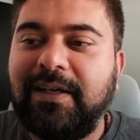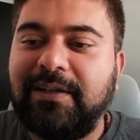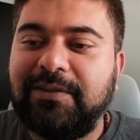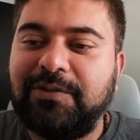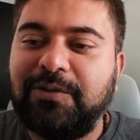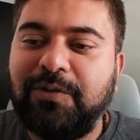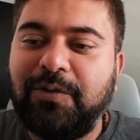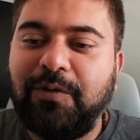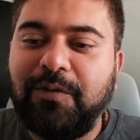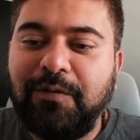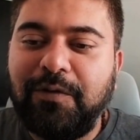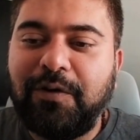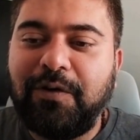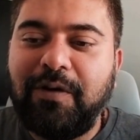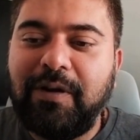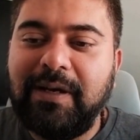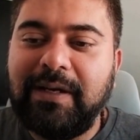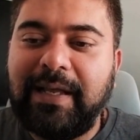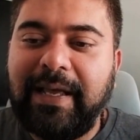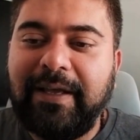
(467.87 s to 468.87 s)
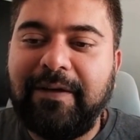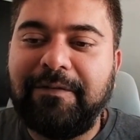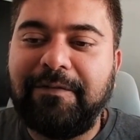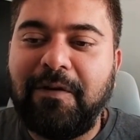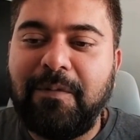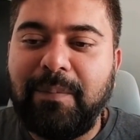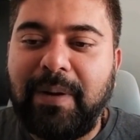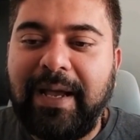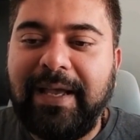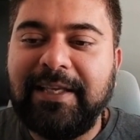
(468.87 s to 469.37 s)
So overall, like,
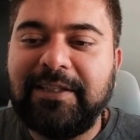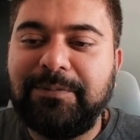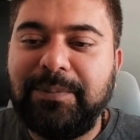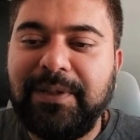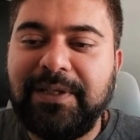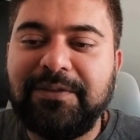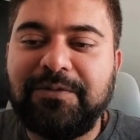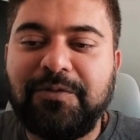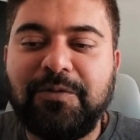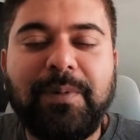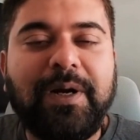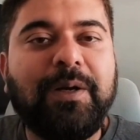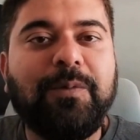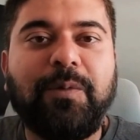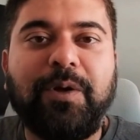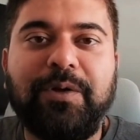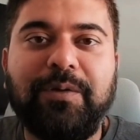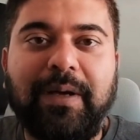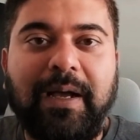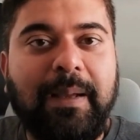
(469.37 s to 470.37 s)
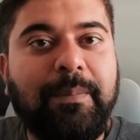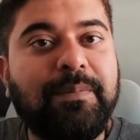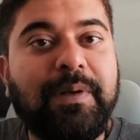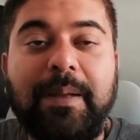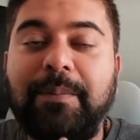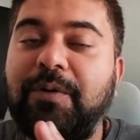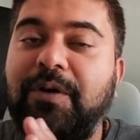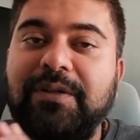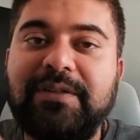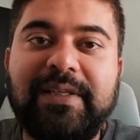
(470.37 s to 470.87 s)
from my experience, no matter what
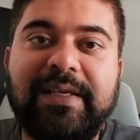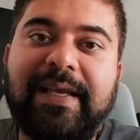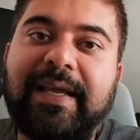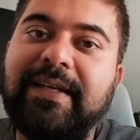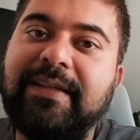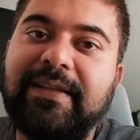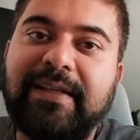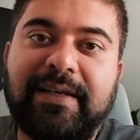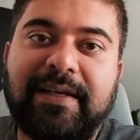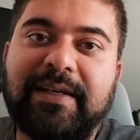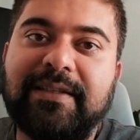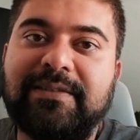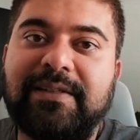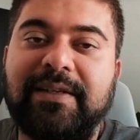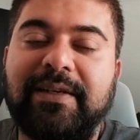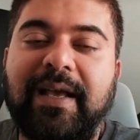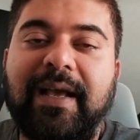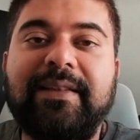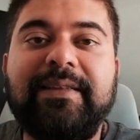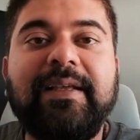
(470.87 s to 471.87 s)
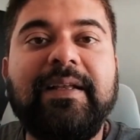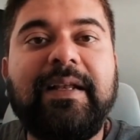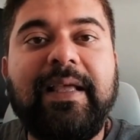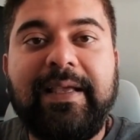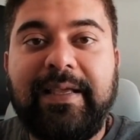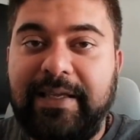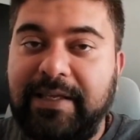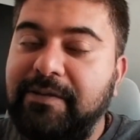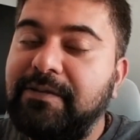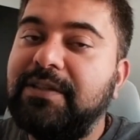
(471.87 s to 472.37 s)
I'm not saying anything against India. I think,
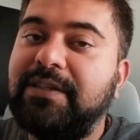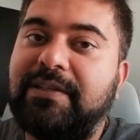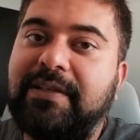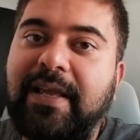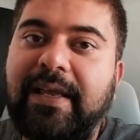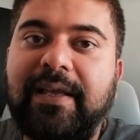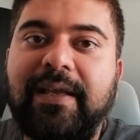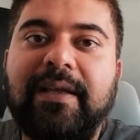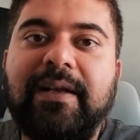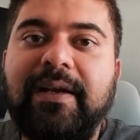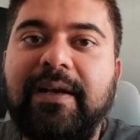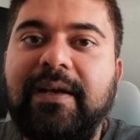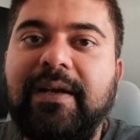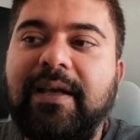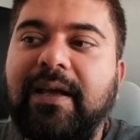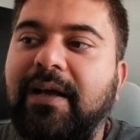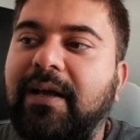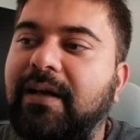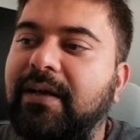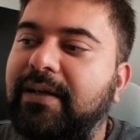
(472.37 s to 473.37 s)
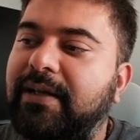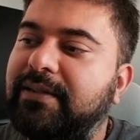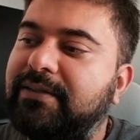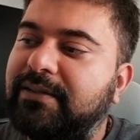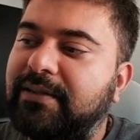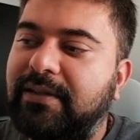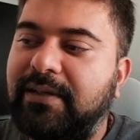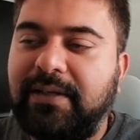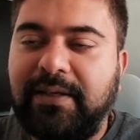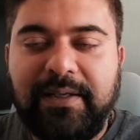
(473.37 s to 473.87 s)
like, even staying in India,
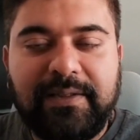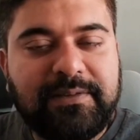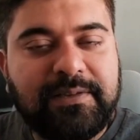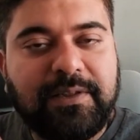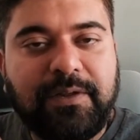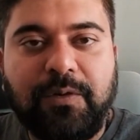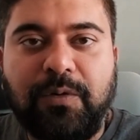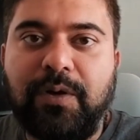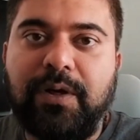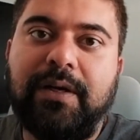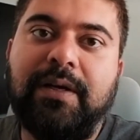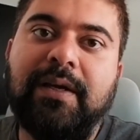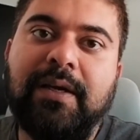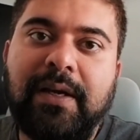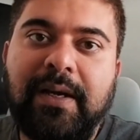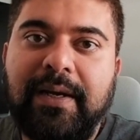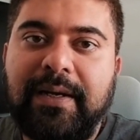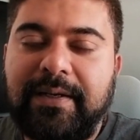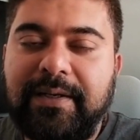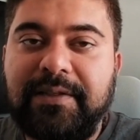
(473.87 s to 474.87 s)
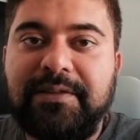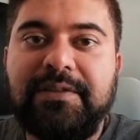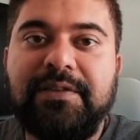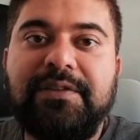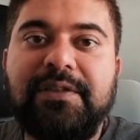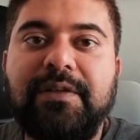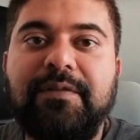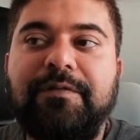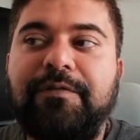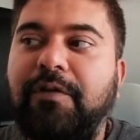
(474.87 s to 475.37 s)
it's a good
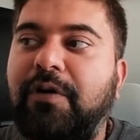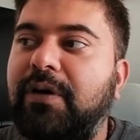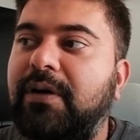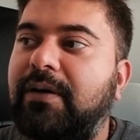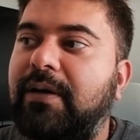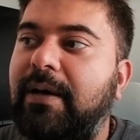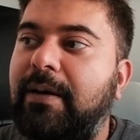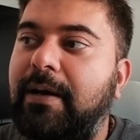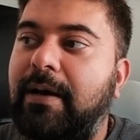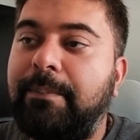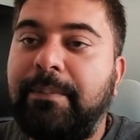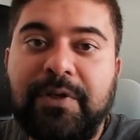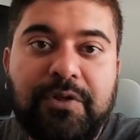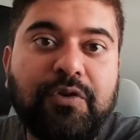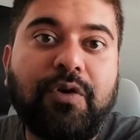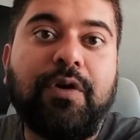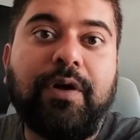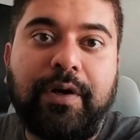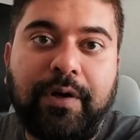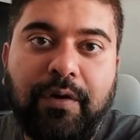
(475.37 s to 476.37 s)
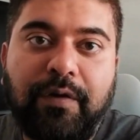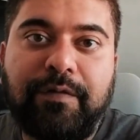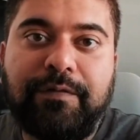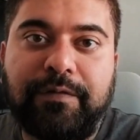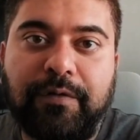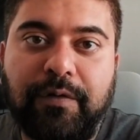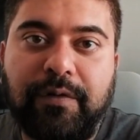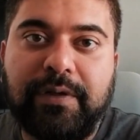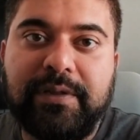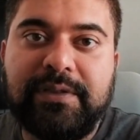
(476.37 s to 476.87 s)
decision for majority of
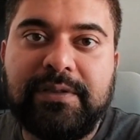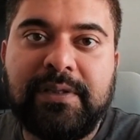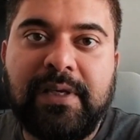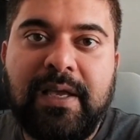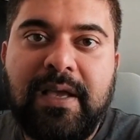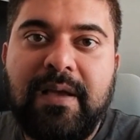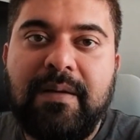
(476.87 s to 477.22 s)
folks.